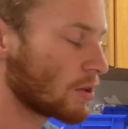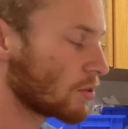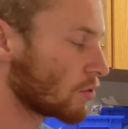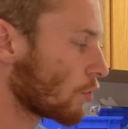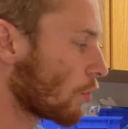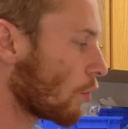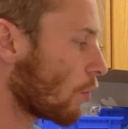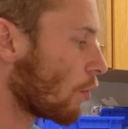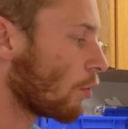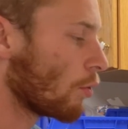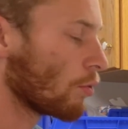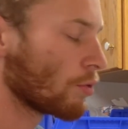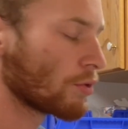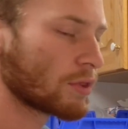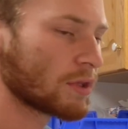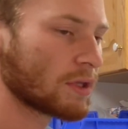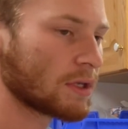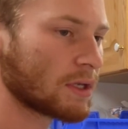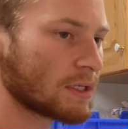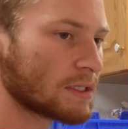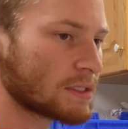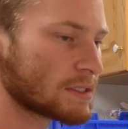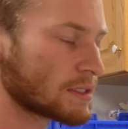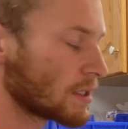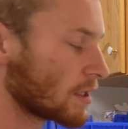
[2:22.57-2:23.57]
the whole
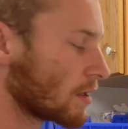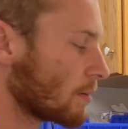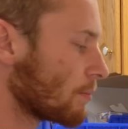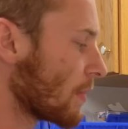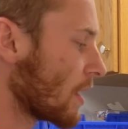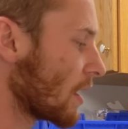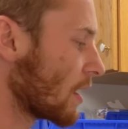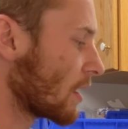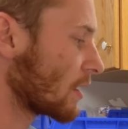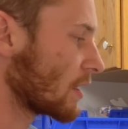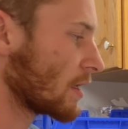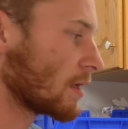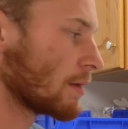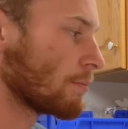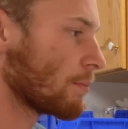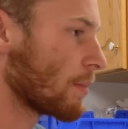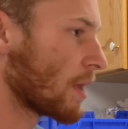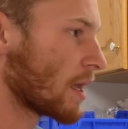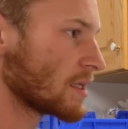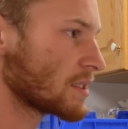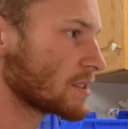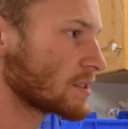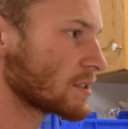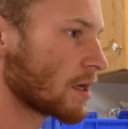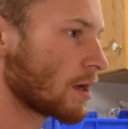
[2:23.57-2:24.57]
thing is going to get
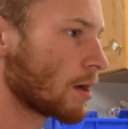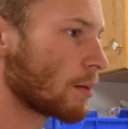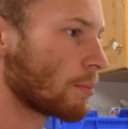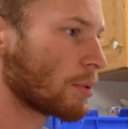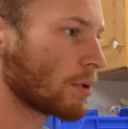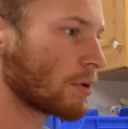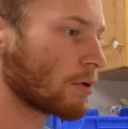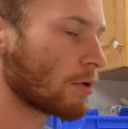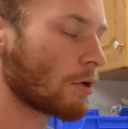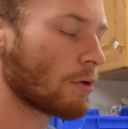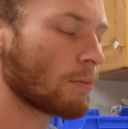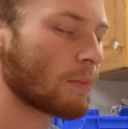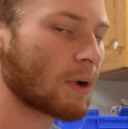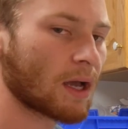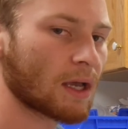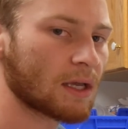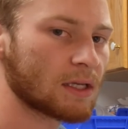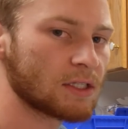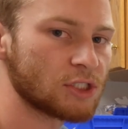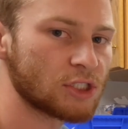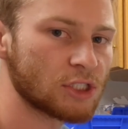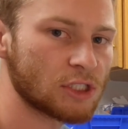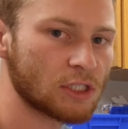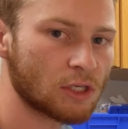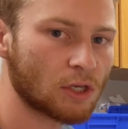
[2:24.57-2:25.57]
messed up, and all
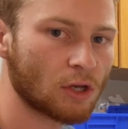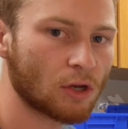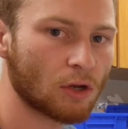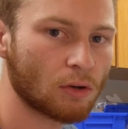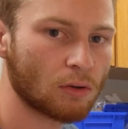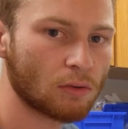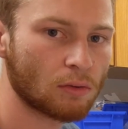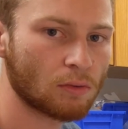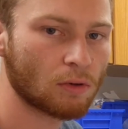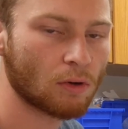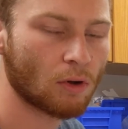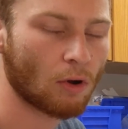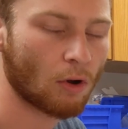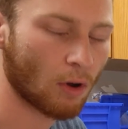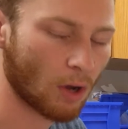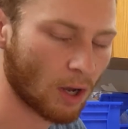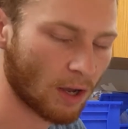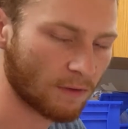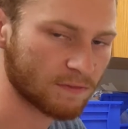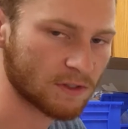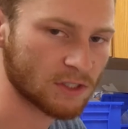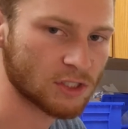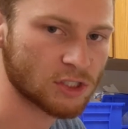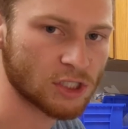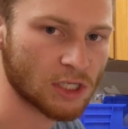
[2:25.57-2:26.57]
my G-code, I'll
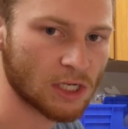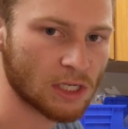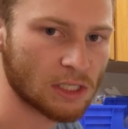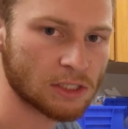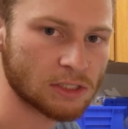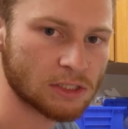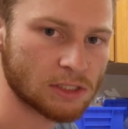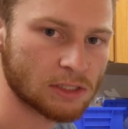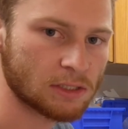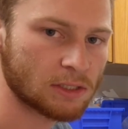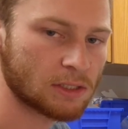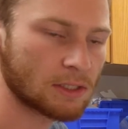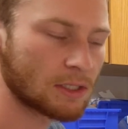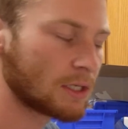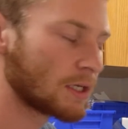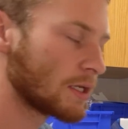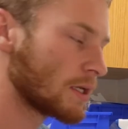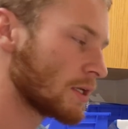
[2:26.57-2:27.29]
have to change it.